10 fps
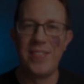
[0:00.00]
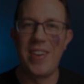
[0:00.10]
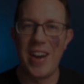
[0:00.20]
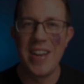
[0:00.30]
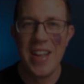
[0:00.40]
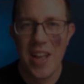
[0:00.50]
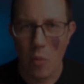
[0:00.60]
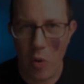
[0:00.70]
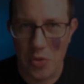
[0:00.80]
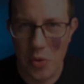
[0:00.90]
right?
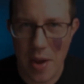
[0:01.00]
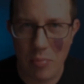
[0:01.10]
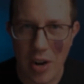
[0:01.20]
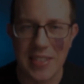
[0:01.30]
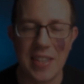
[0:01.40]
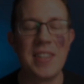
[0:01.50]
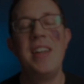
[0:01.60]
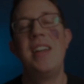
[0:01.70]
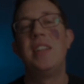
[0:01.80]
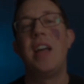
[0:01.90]
Walk through that process.
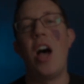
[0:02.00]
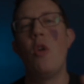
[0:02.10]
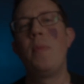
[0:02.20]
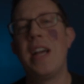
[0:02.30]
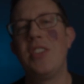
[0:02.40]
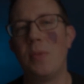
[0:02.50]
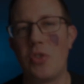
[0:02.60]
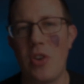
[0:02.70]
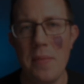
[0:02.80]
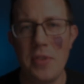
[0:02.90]
I hope you guys
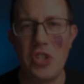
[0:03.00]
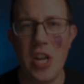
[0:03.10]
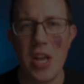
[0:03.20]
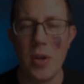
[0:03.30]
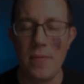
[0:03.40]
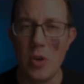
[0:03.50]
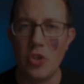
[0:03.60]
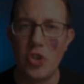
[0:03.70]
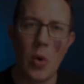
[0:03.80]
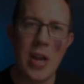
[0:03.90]
subscribe to this channel if you
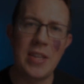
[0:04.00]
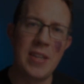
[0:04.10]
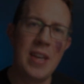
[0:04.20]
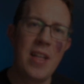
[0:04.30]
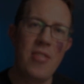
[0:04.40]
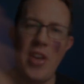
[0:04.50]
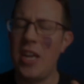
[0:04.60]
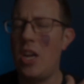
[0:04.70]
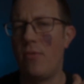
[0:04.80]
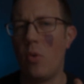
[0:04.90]
enjoy it.
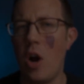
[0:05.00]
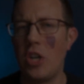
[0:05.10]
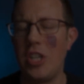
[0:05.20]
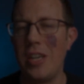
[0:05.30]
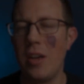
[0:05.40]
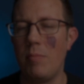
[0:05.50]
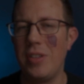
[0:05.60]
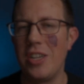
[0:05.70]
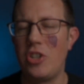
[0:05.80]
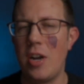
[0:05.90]
Thank you for watching,
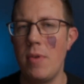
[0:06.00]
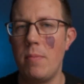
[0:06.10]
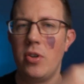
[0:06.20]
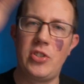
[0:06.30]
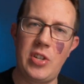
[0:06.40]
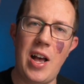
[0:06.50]
Blog Tribe members.